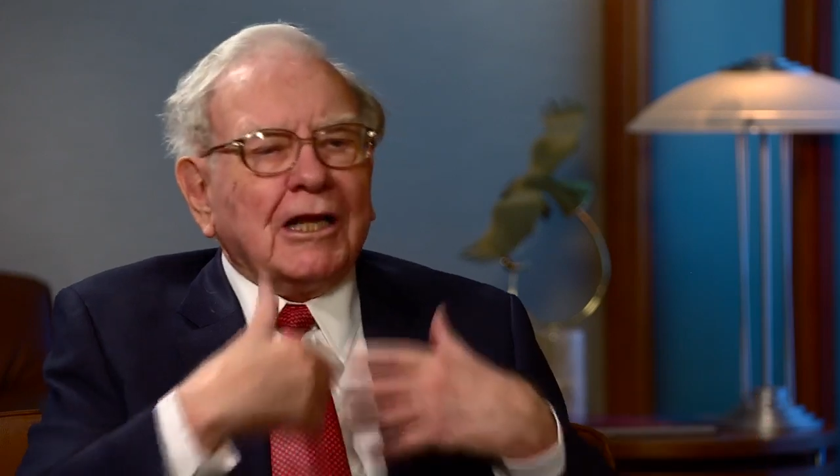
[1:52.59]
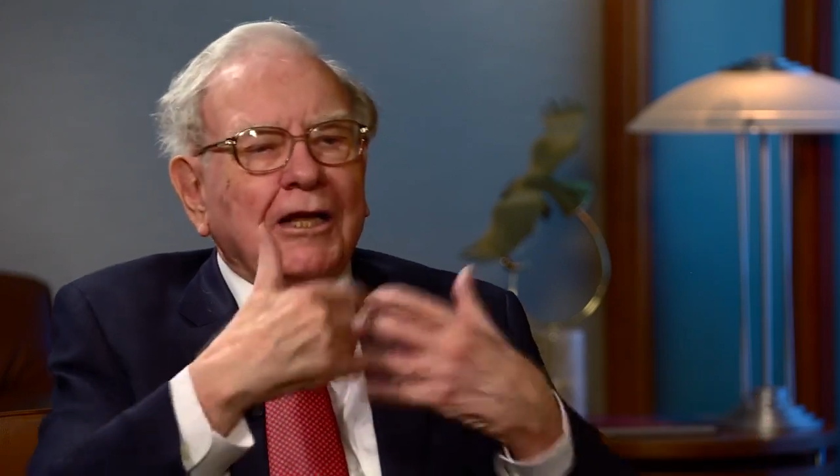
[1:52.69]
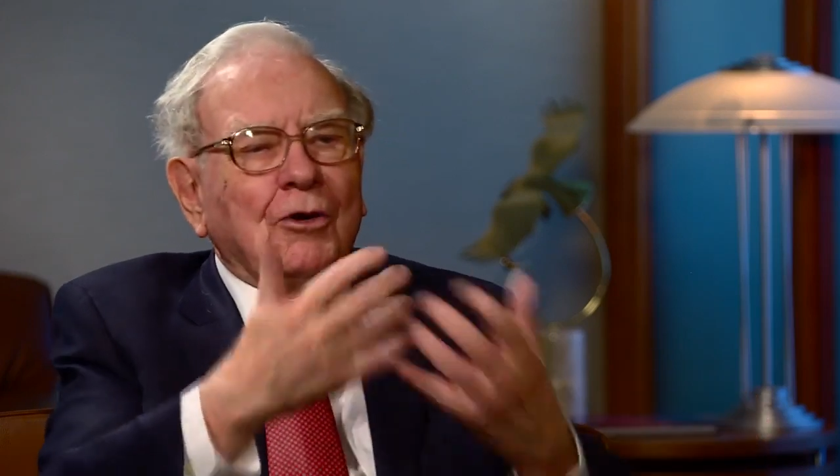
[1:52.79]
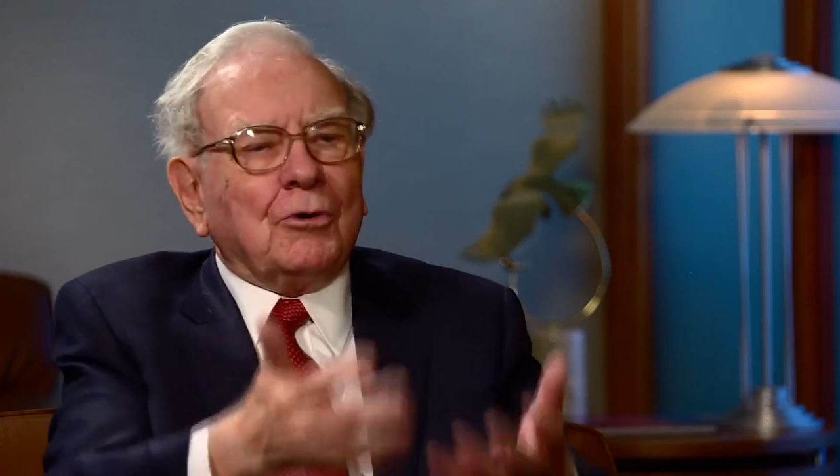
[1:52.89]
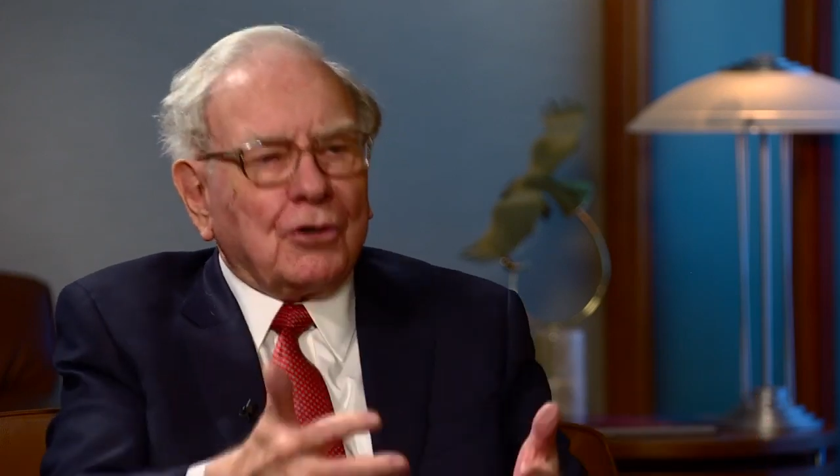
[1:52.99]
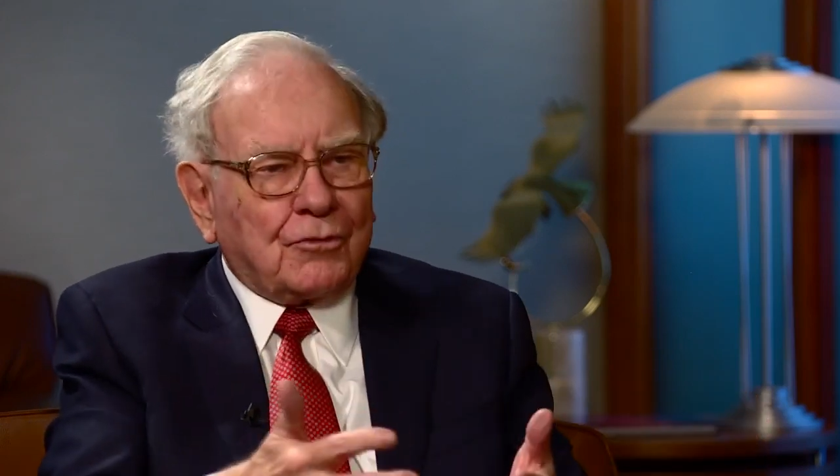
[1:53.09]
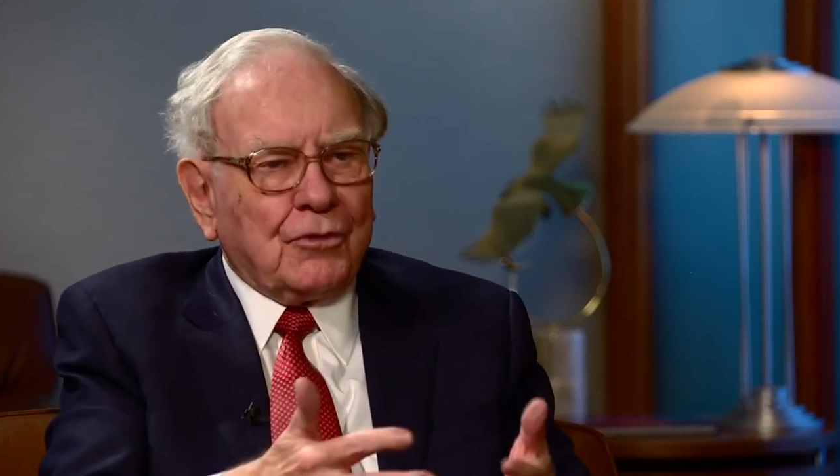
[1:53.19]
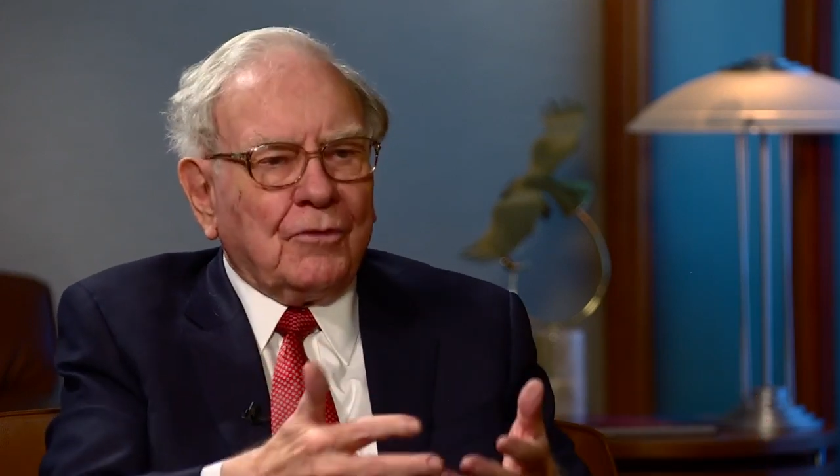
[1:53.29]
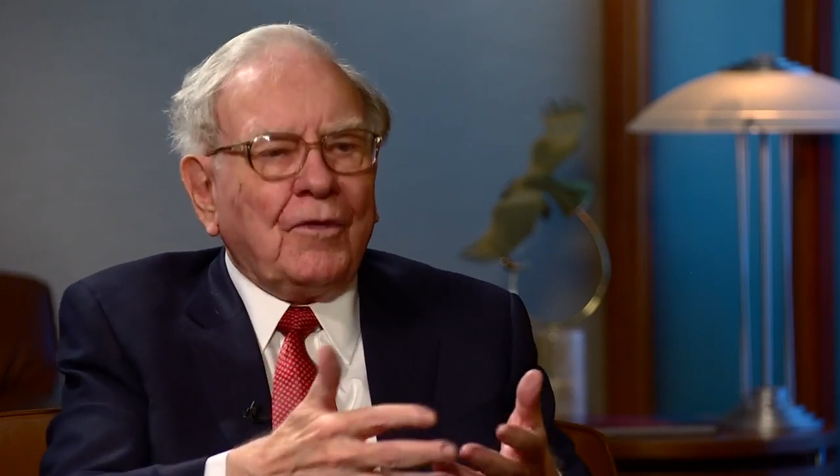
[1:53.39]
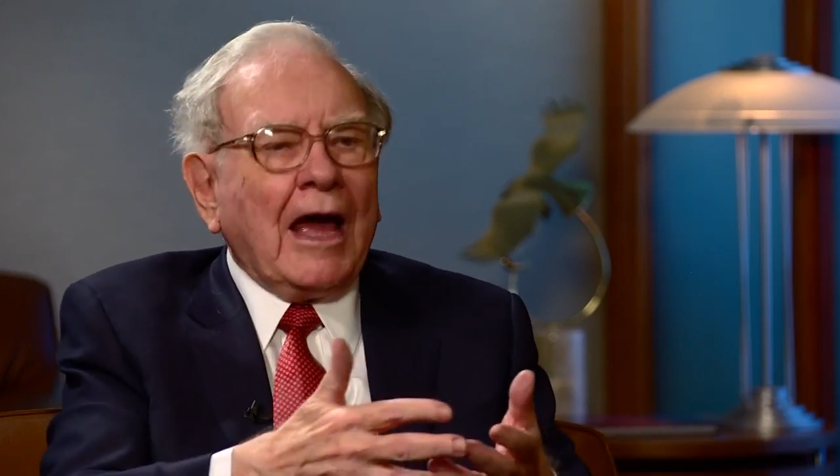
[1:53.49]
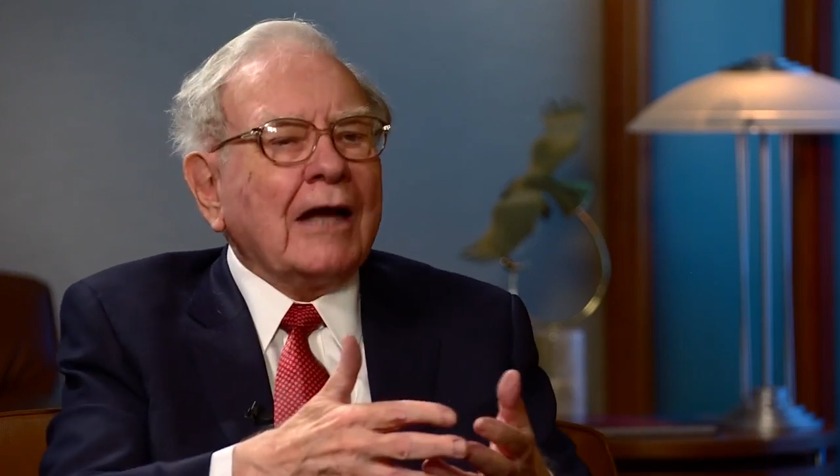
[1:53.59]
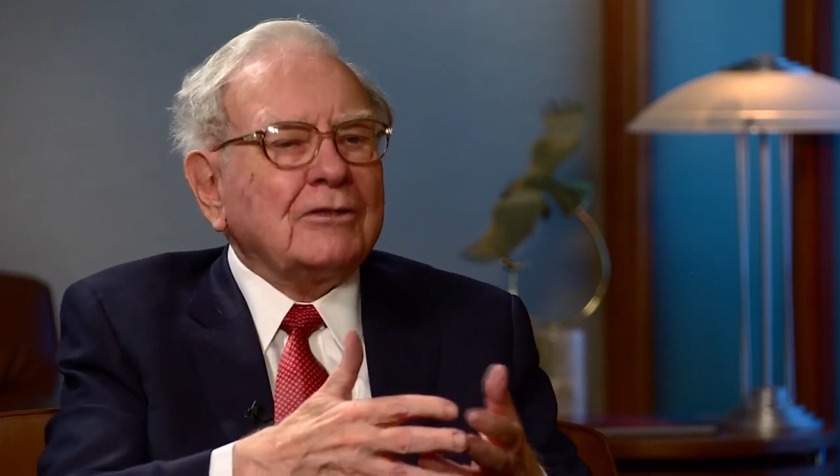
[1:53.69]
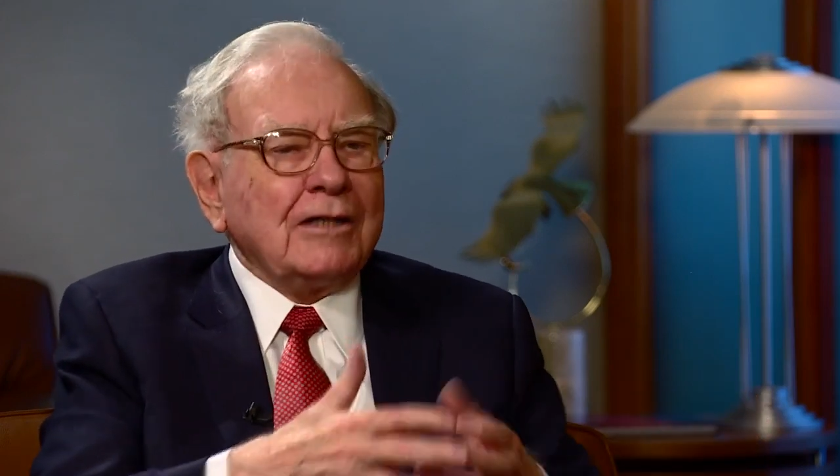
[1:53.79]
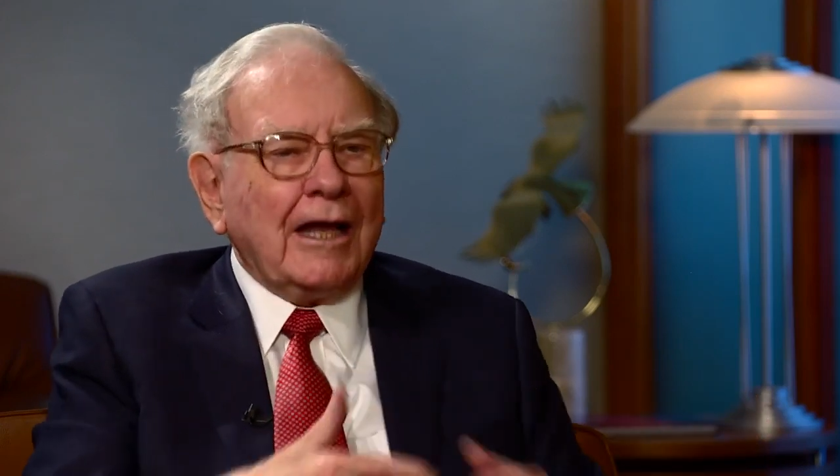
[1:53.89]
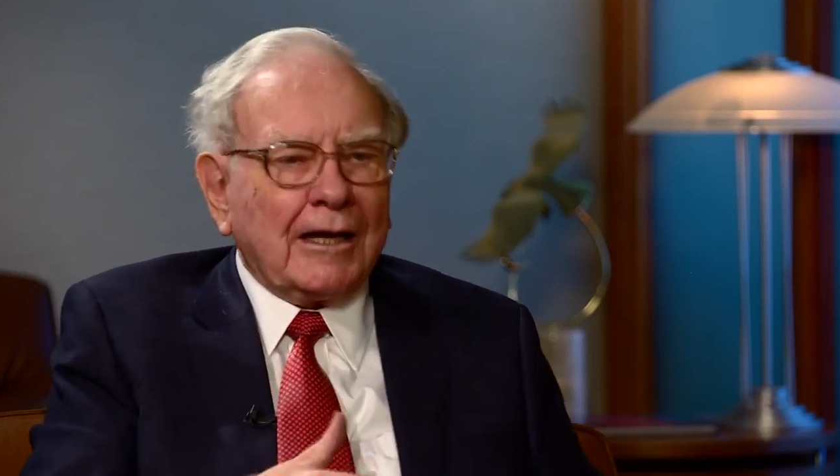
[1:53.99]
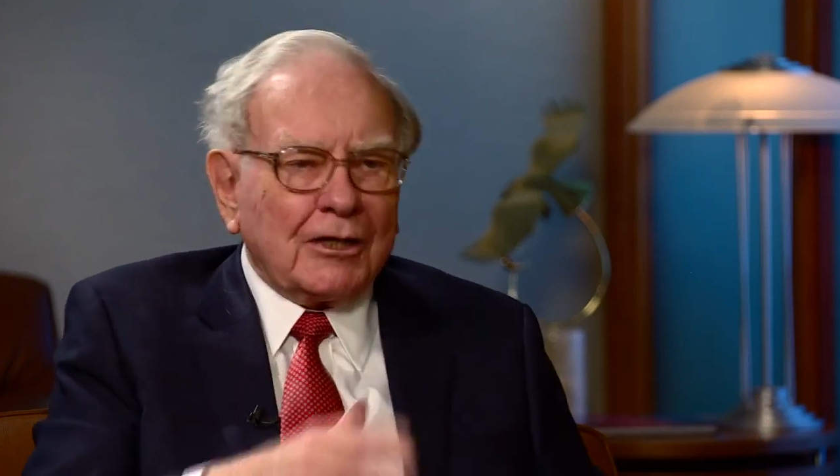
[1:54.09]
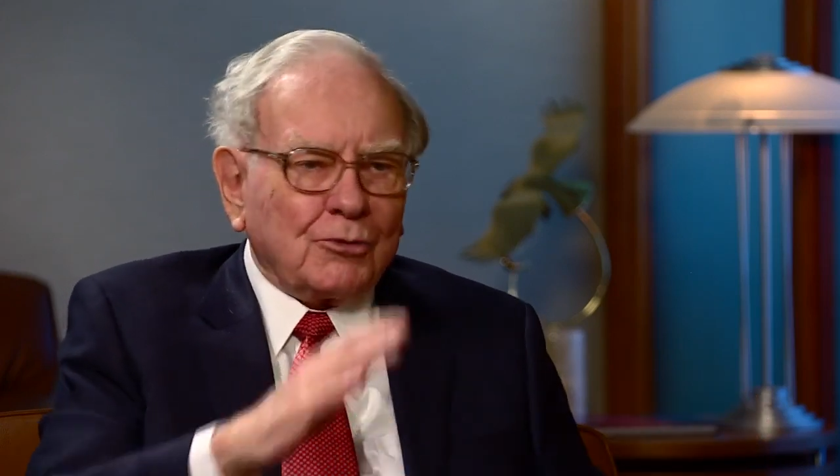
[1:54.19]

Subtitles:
but then I go and look for the facts,